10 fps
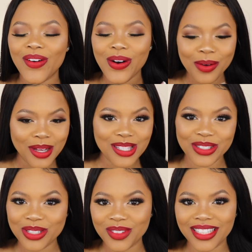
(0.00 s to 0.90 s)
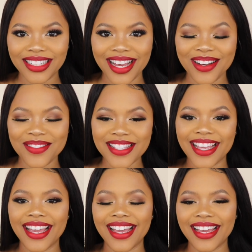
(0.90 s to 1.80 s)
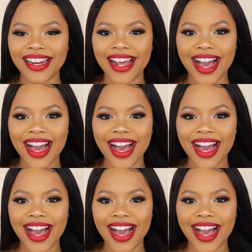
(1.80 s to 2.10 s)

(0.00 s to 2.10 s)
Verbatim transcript: all my social media accounts and